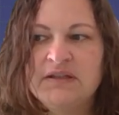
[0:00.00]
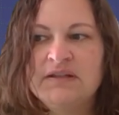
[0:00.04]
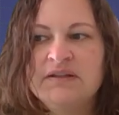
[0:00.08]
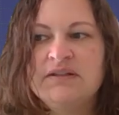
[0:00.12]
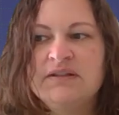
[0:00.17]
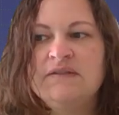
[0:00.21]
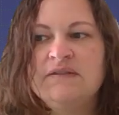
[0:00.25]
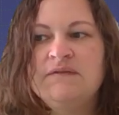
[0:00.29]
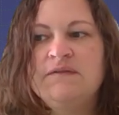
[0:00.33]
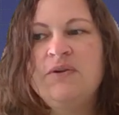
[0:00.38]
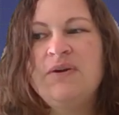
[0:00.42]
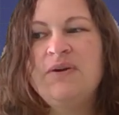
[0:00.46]

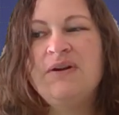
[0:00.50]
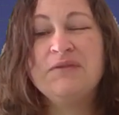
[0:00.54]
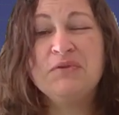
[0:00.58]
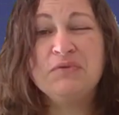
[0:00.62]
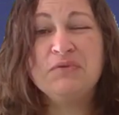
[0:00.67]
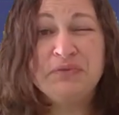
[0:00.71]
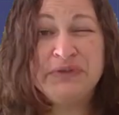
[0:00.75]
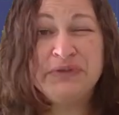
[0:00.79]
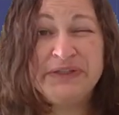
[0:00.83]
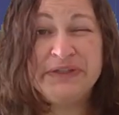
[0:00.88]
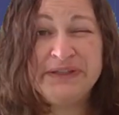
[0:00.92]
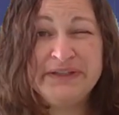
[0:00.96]
And if you have a
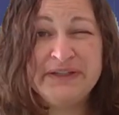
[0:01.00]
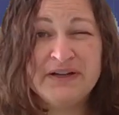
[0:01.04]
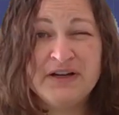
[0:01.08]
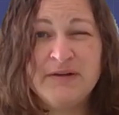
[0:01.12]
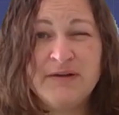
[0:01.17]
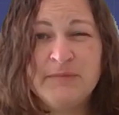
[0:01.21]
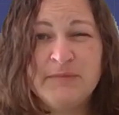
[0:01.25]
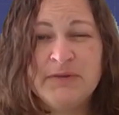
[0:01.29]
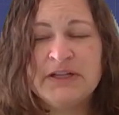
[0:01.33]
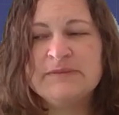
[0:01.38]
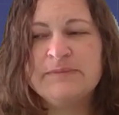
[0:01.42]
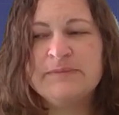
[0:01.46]
really
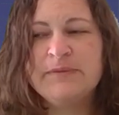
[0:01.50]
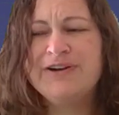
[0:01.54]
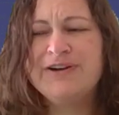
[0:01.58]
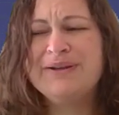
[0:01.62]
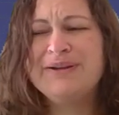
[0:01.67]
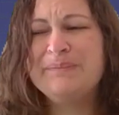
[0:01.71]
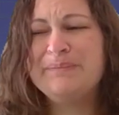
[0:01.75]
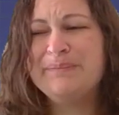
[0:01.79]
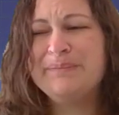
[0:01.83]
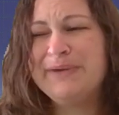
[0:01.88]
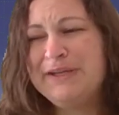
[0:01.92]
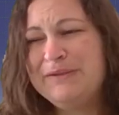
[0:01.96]
complex part,
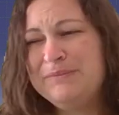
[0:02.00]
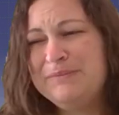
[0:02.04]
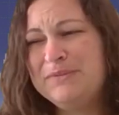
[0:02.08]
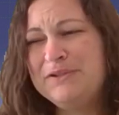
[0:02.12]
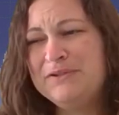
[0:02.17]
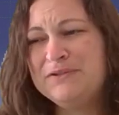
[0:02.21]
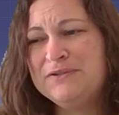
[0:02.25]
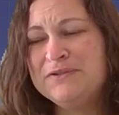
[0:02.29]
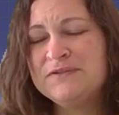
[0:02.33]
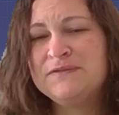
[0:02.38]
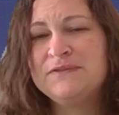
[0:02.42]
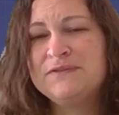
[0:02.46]
it might be
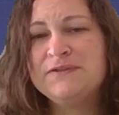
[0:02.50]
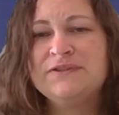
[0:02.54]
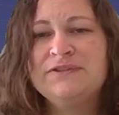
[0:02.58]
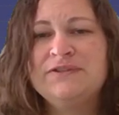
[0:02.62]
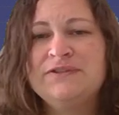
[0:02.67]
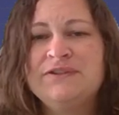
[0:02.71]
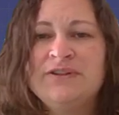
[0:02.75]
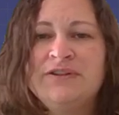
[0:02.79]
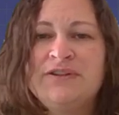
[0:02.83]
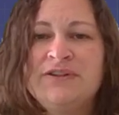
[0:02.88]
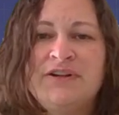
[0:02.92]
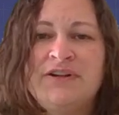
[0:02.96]
useful to
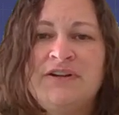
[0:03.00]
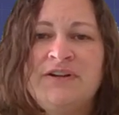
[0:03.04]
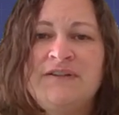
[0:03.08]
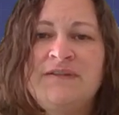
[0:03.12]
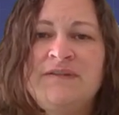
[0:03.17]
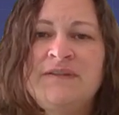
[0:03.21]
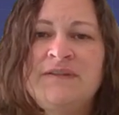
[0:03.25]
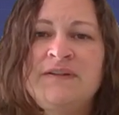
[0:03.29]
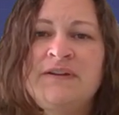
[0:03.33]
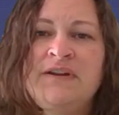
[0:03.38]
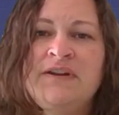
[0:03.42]
turn off